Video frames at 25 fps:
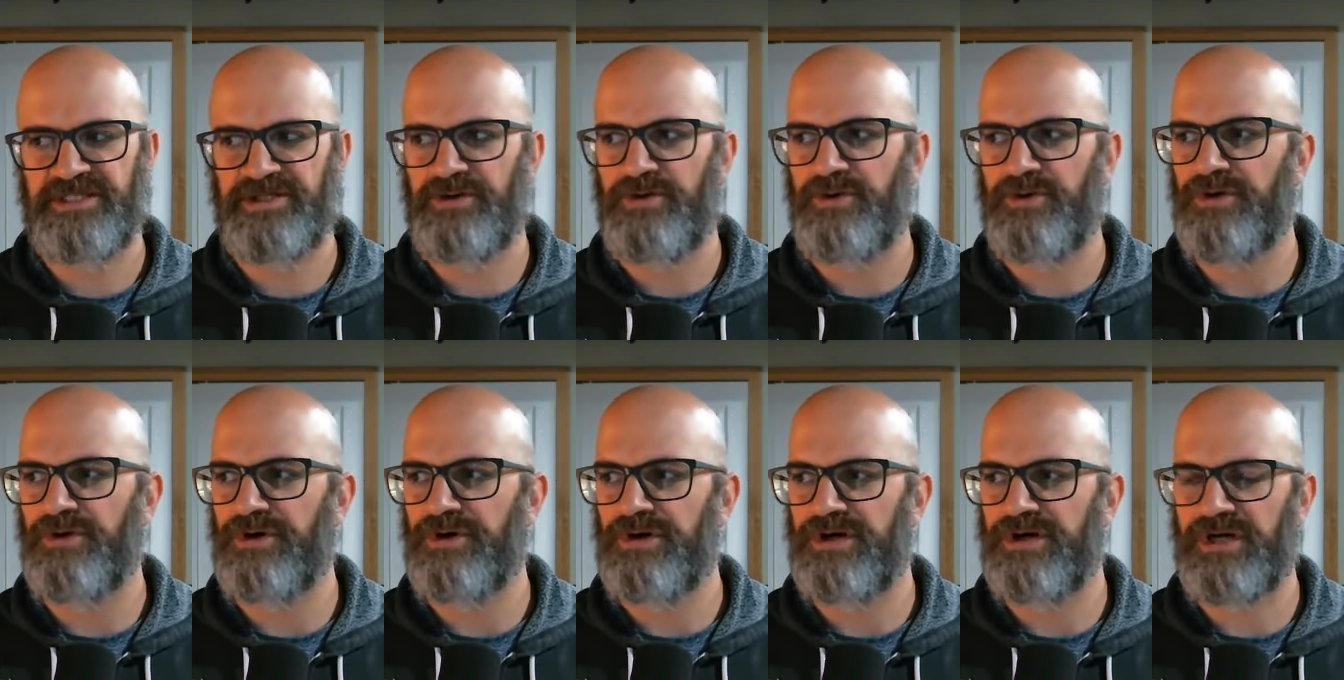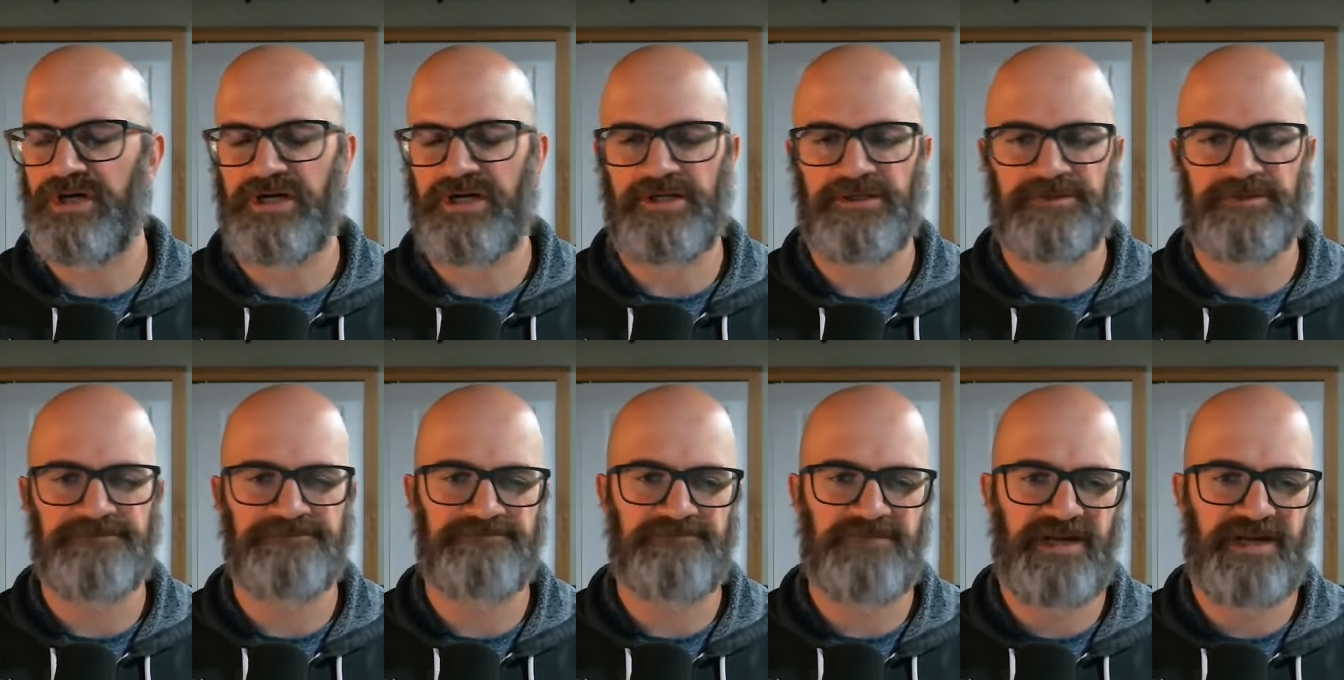
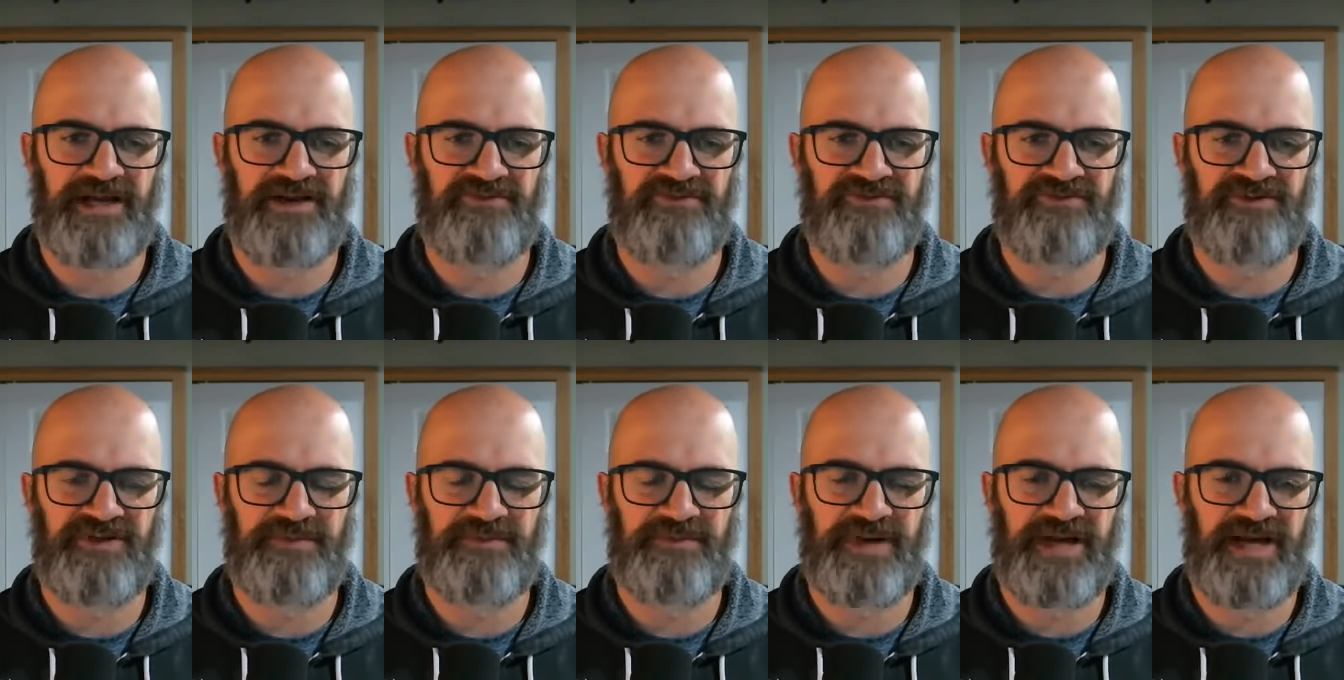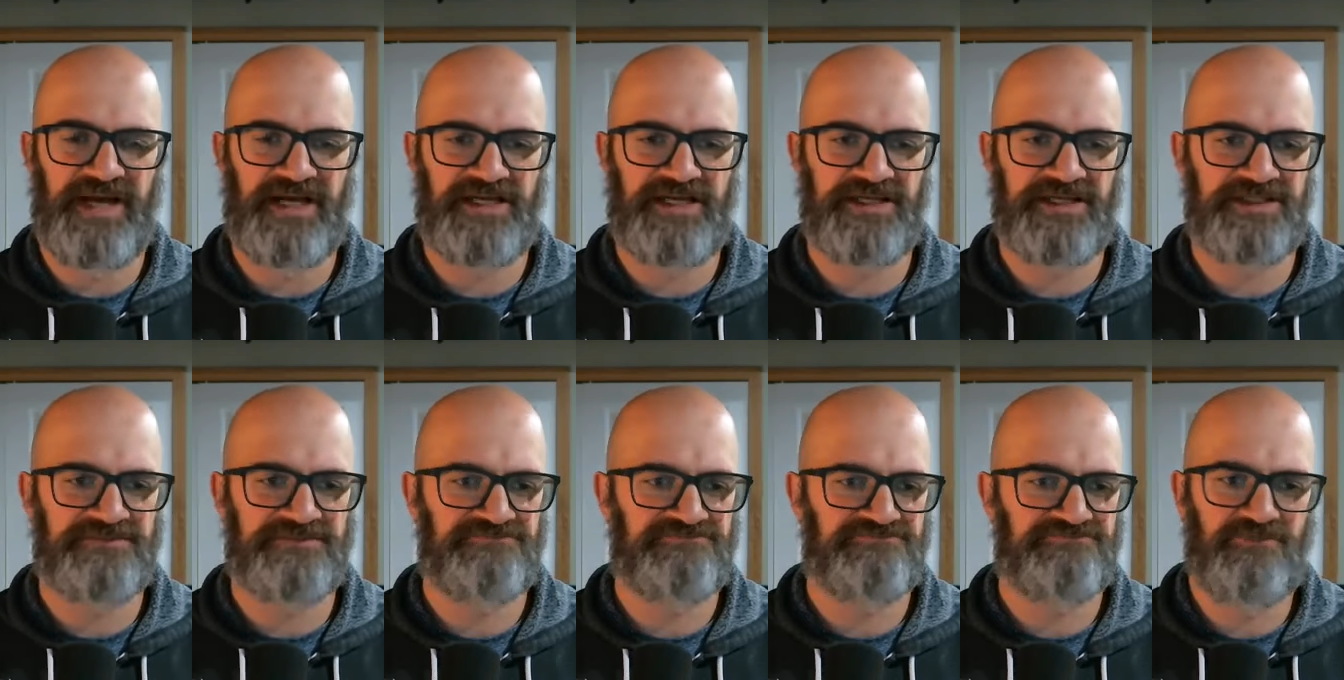or have feedback,
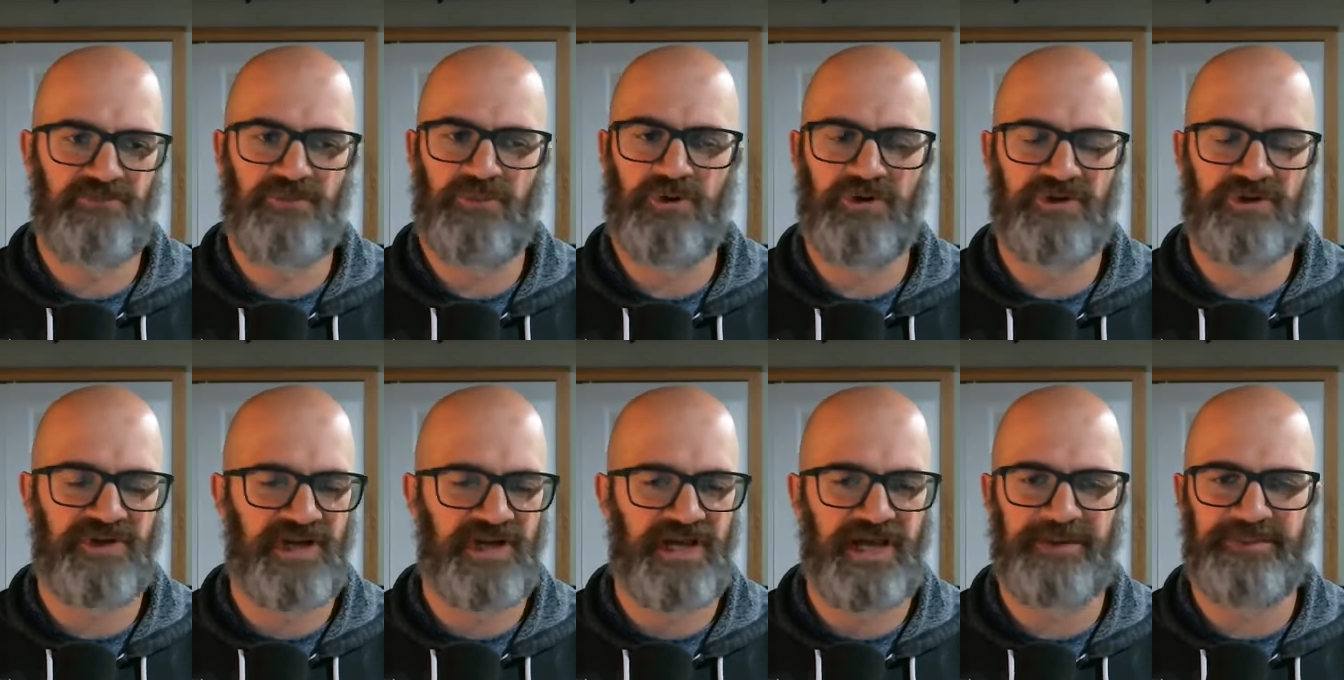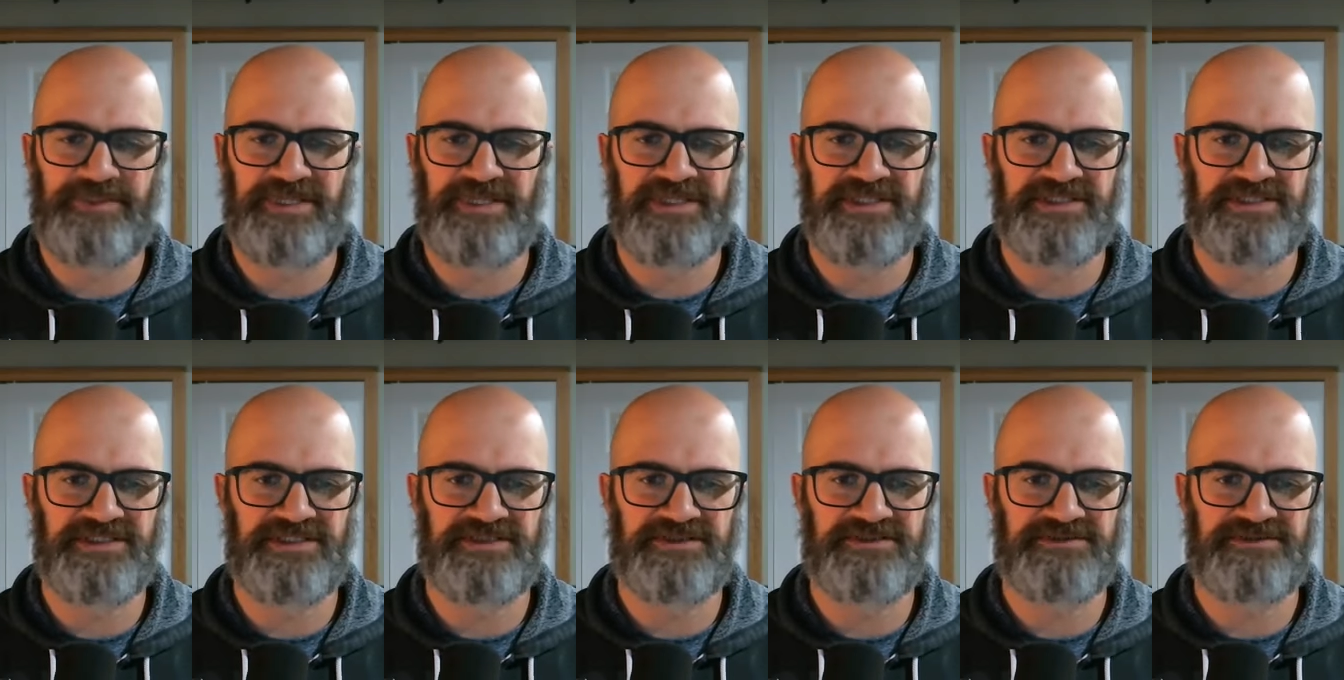more than happy
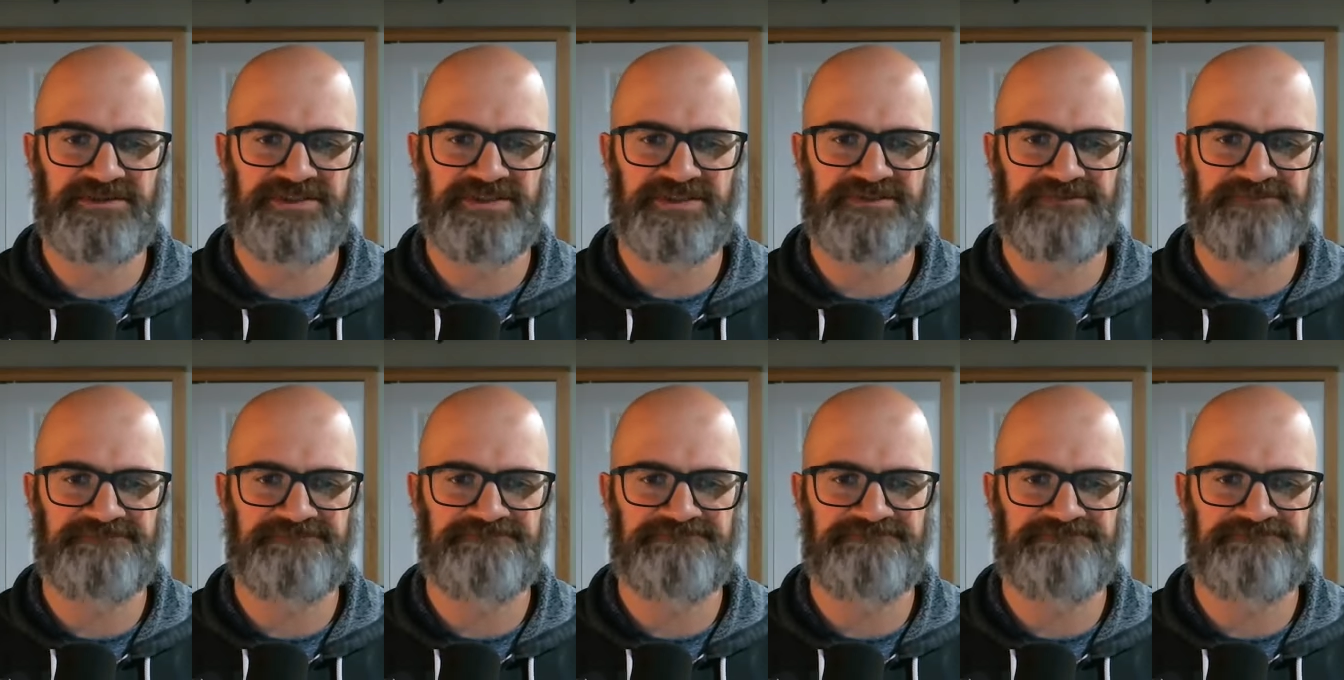to listen.